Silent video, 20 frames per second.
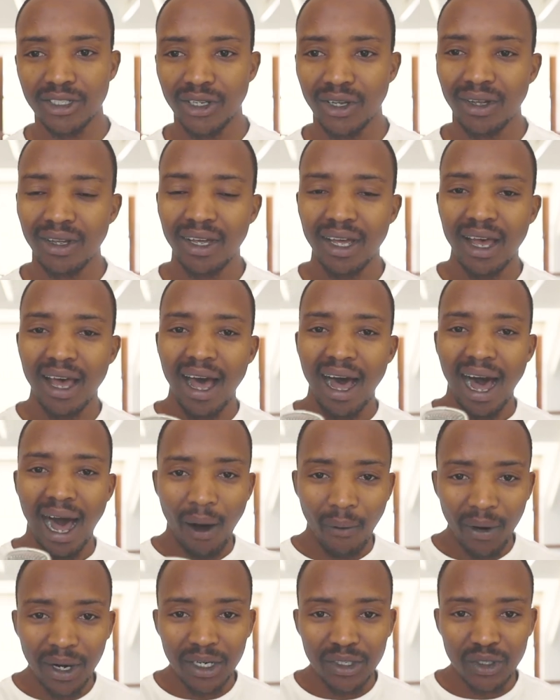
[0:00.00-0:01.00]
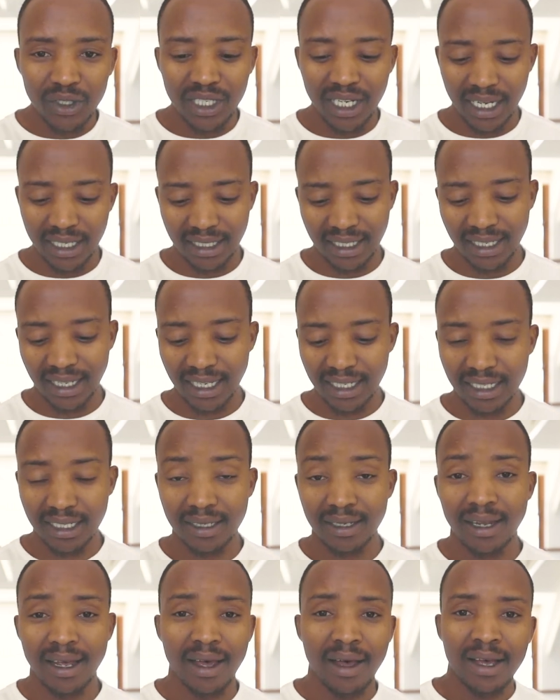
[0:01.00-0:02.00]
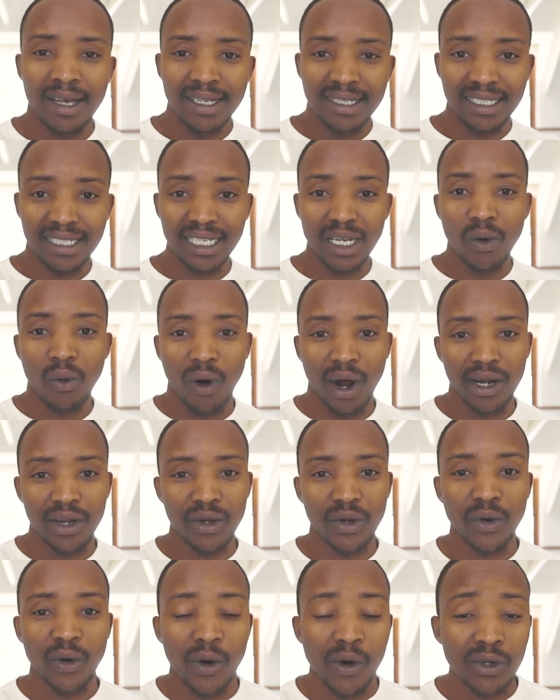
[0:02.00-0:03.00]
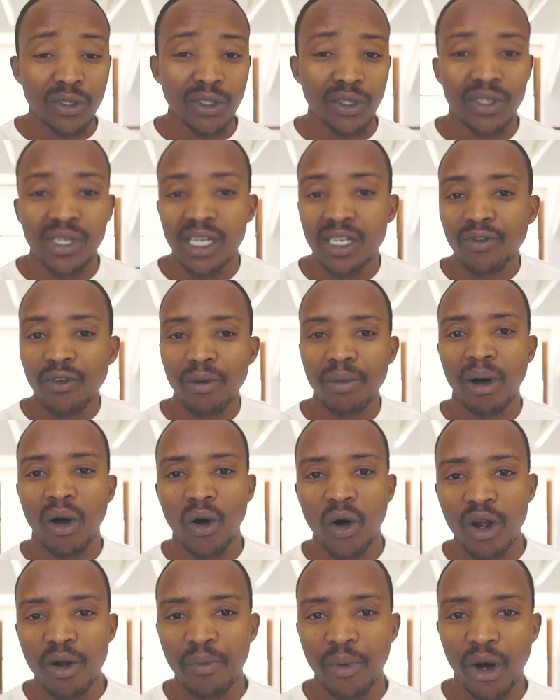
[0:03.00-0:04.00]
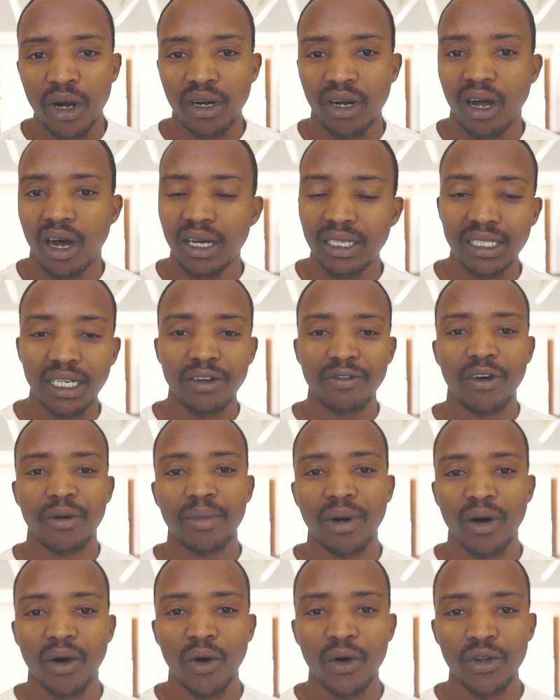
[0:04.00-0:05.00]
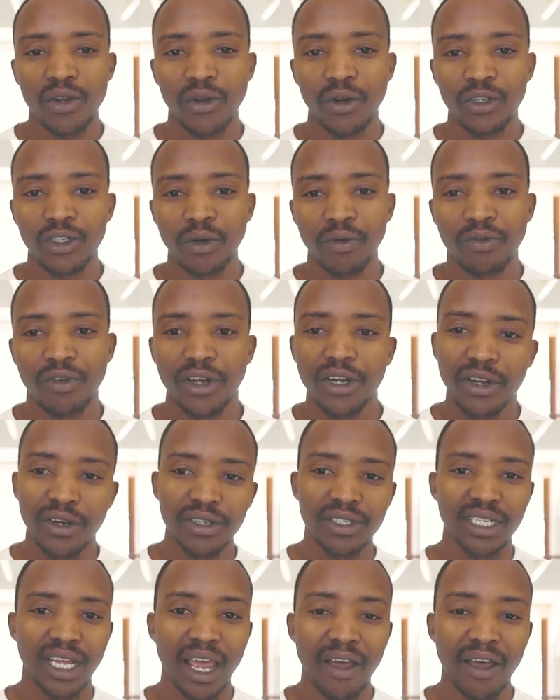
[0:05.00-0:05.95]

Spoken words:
So I wanted to test this C1-U also, just for my own podcast and for my own YouTube videos.